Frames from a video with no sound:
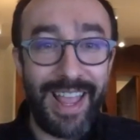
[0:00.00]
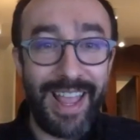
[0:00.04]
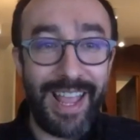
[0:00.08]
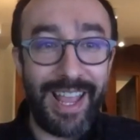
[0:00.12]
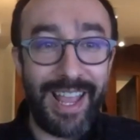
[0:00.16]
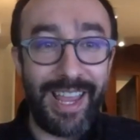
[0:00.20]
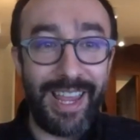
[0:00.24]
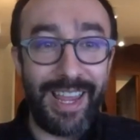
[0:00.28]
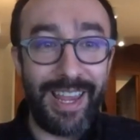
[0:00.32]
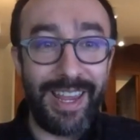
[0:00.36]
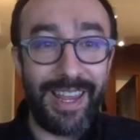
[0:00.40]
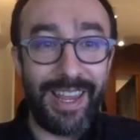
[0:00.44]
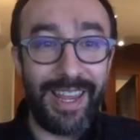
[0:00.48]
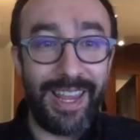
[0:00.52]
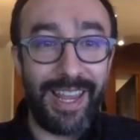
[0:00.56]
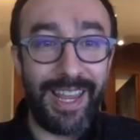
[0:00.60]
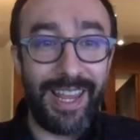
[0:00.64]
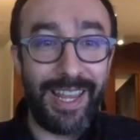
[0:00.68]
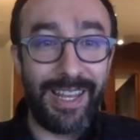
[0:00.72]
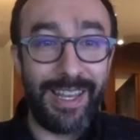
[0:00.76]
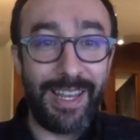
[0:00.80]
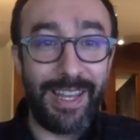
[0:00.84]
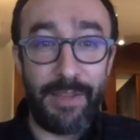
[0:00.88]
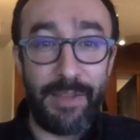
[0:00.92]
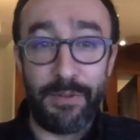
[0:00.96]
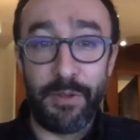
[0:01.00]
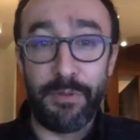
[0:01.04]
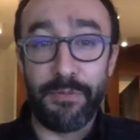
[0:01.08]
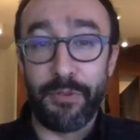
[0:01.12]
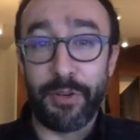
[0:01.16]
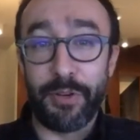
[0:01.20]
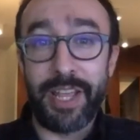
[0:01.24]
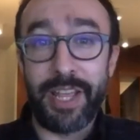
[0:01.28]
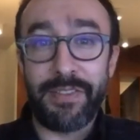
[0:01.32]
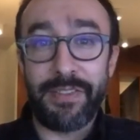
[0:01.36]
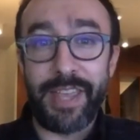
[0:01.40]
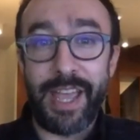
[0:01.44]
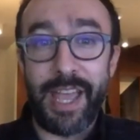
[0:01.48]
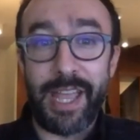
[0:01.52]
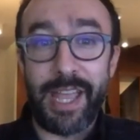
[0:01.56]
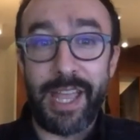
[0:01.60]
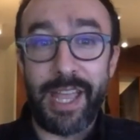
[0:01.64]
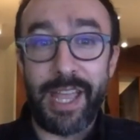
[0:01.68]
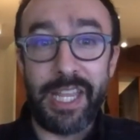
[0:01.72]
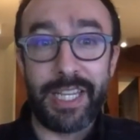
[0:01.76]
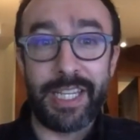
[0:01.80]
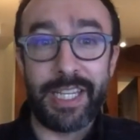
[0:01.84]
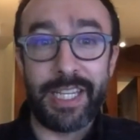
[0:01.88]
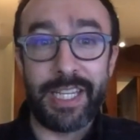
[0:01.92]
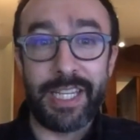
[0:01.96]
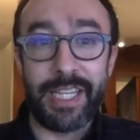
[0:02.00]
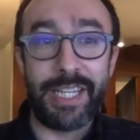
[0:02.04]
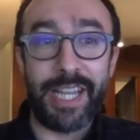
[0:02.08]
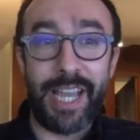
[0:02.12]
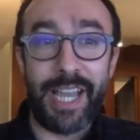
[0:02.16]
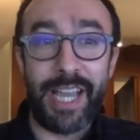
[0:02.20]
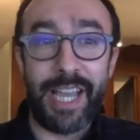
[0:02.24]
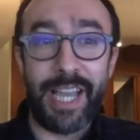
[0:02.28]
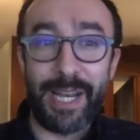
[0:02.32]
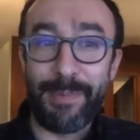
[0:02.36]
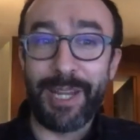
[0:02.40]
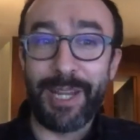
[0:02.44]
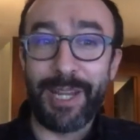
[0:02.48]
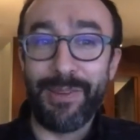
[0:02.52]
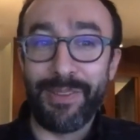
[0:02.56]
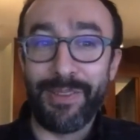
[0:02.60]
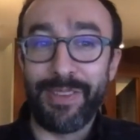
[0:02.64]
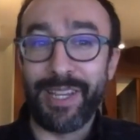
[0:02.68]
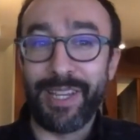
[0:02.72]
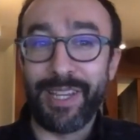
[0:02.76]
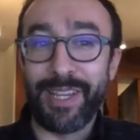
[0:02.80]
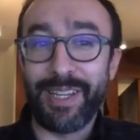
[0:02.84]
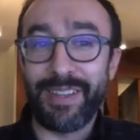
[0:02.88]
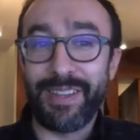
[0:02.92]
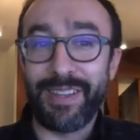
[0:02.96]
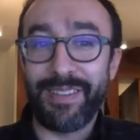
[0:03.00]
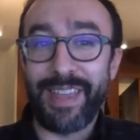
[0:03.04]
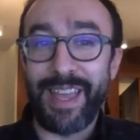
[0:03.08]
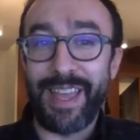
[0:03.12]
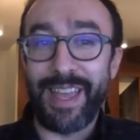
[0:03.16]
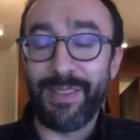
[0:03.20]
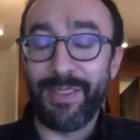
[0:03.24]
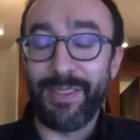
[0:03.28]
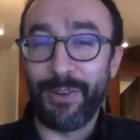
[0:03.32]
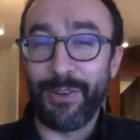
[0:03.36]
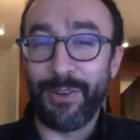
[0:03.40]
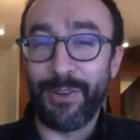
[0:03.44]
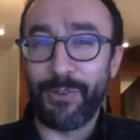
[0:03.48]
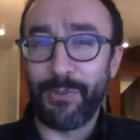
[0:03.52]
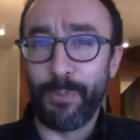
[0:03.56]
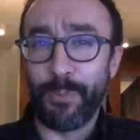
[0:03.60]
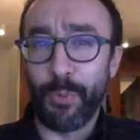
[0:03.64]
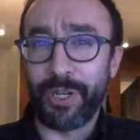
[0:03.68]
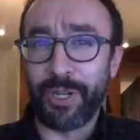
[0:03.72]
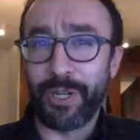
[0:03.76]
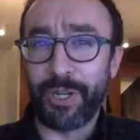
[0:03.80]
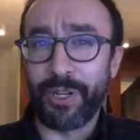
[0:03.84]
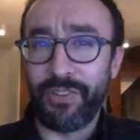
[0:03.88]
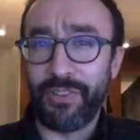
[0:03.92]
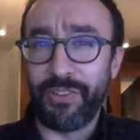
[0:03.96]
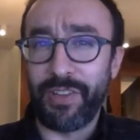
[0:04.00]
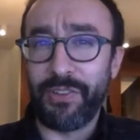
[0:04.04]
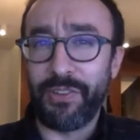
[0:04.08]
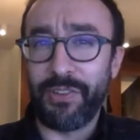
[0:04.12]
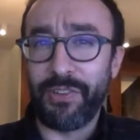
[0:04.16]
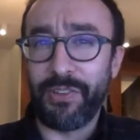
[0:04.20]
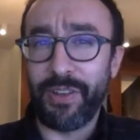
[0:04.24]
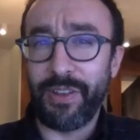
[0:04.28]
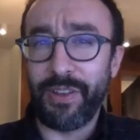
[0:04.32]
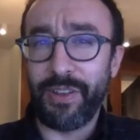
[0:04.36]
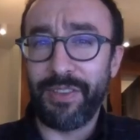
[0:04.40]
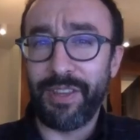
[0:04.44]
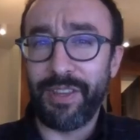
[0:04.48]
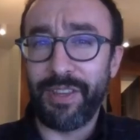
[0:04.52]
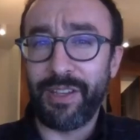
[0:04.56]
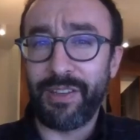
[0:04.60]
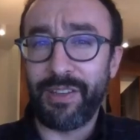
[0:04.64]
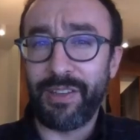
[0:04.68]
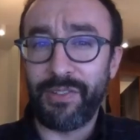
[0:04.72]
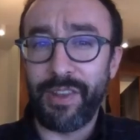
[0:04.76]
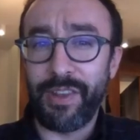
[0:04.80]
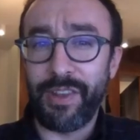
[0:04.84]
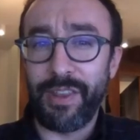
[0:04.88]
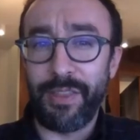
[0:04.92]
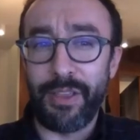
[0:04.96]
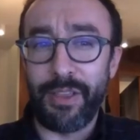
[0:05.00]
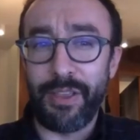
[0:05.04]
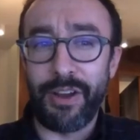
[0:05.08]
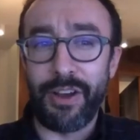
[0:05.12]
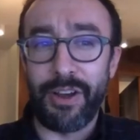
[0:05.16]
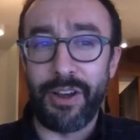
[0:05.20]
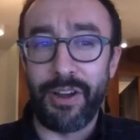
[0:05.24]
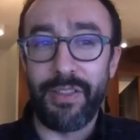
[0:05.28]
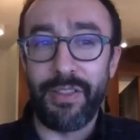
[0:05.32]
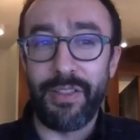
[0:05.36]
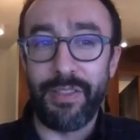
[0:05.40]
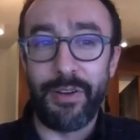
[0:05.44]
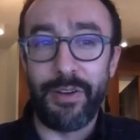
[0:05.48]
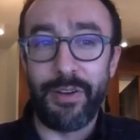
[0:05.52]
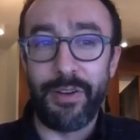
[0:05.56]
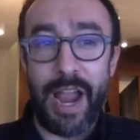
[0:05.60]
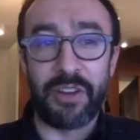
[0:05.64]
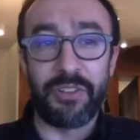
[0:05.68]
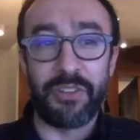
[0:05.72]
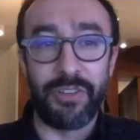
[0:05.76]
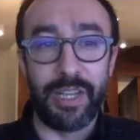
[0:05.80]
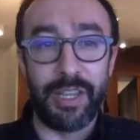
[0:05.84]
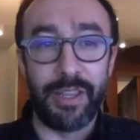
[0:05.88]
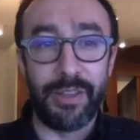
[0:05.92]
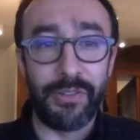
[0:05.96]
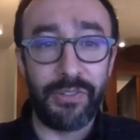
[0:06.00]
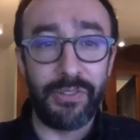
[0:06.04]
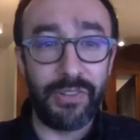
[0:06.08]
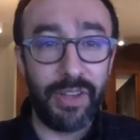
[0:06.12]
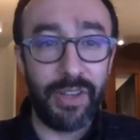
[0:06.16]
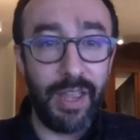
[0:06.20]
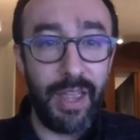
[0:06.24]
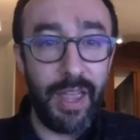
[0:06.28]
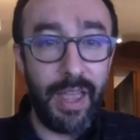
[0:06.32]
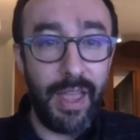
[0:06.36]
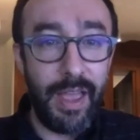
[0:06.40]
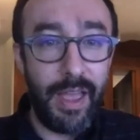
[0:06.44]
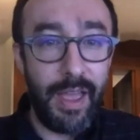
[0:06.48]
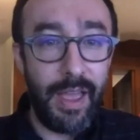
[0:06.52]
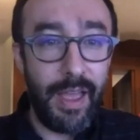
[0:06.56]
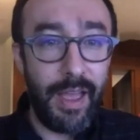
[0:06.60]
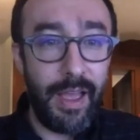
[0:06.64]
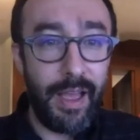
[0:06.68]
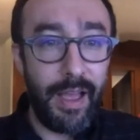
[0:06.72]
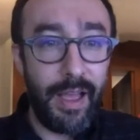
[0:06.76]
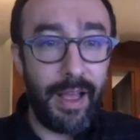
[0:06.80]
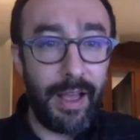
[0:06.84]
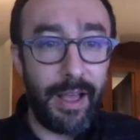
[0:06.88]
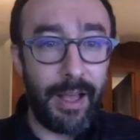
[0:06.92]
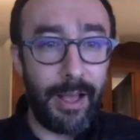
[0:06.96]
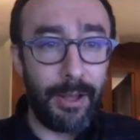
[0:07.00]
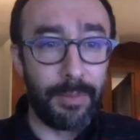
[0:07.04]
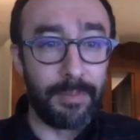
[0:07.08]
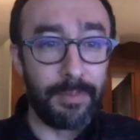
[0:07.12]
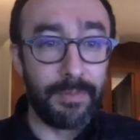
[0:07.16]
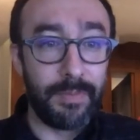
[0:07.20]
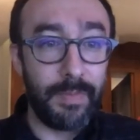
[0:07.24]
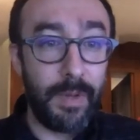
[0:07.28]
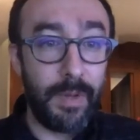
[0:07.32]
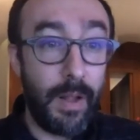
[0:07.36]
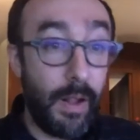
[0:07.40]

and, and if you forget that, it can kind of make you think that there's more consensus on things than there there actually is. Um,